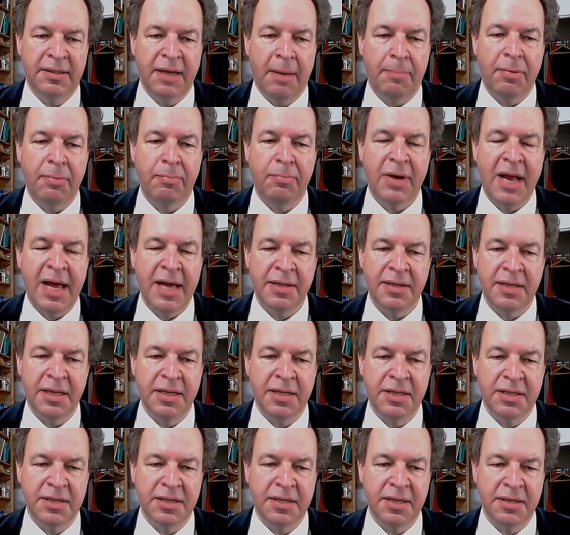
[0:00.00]
plant
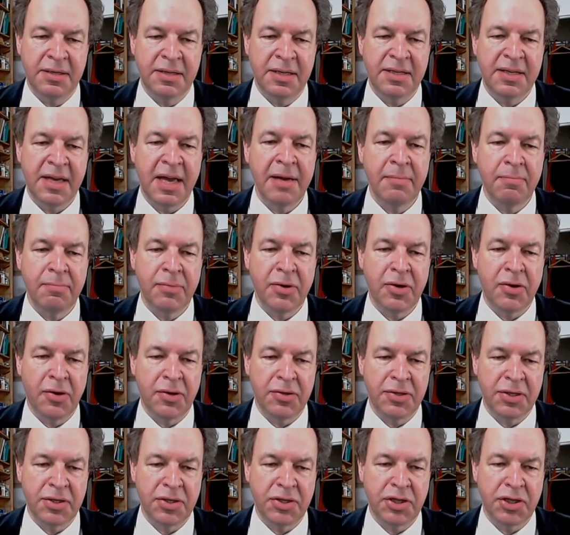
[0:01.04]
is the same,
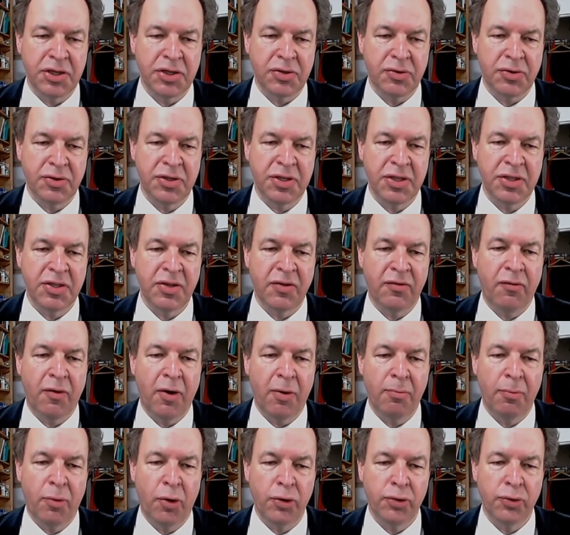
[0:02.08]
because it just consists of
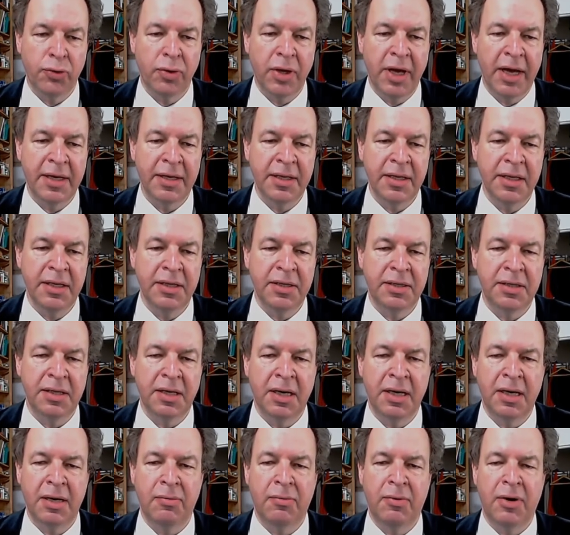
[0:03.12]
one module and
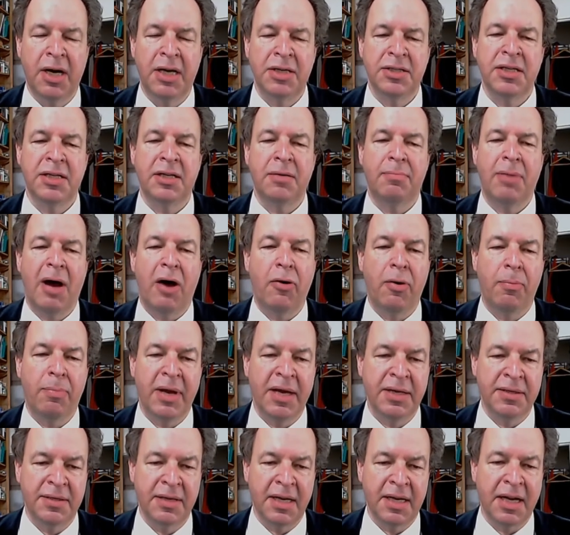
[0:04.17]
a single power
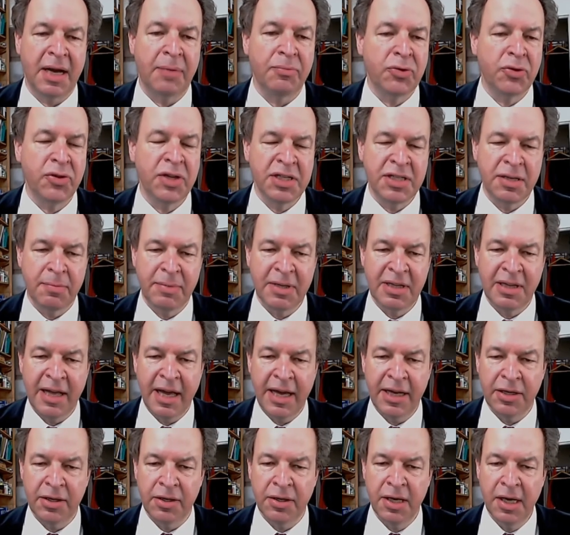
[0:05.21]
plant. I come to this a bit
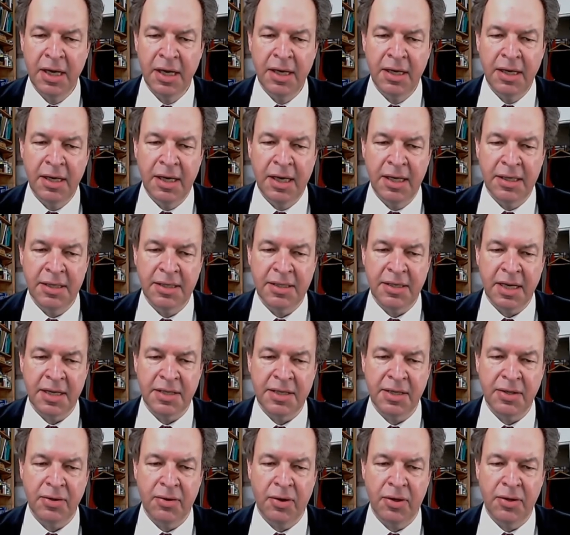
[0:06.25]
later,
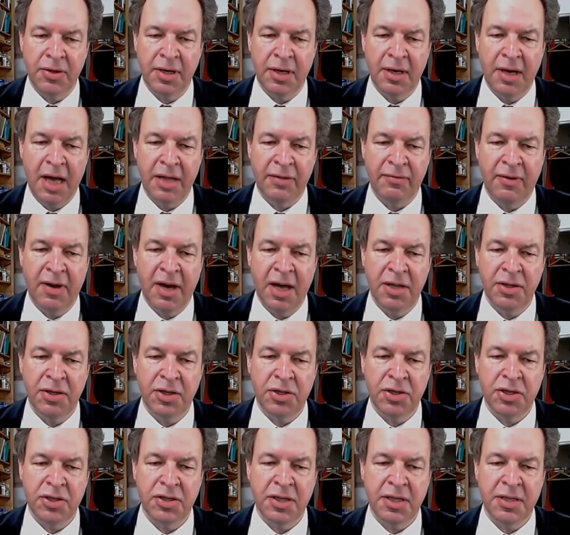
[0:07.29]
discussing all the
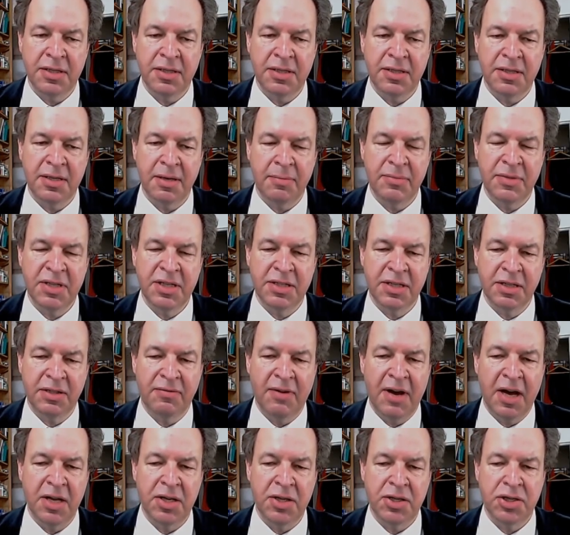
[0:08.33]
advantages and some
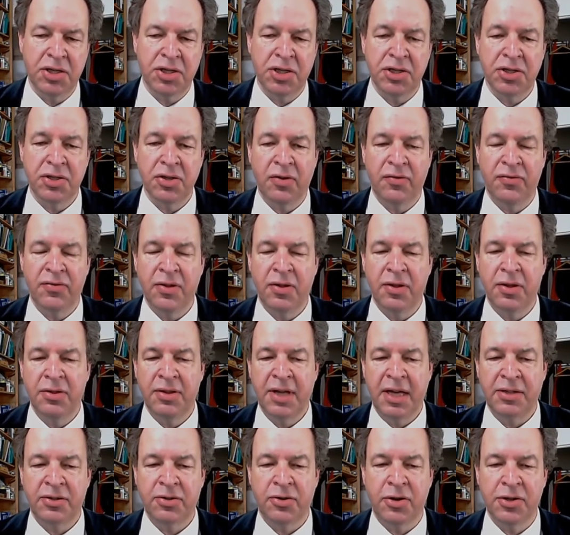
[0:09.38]
disadvantages of
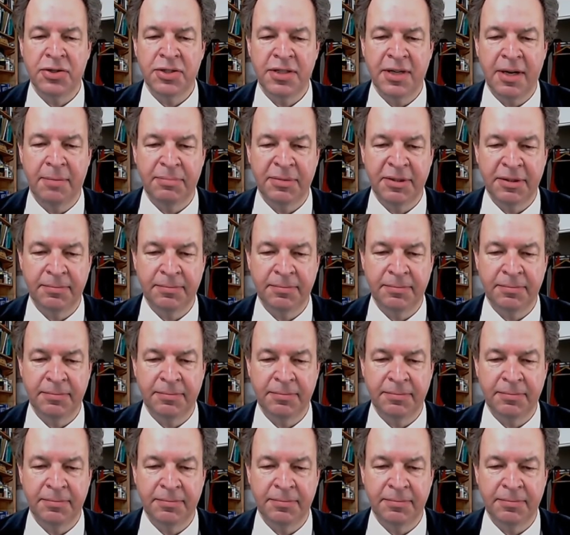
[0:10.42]
that concept.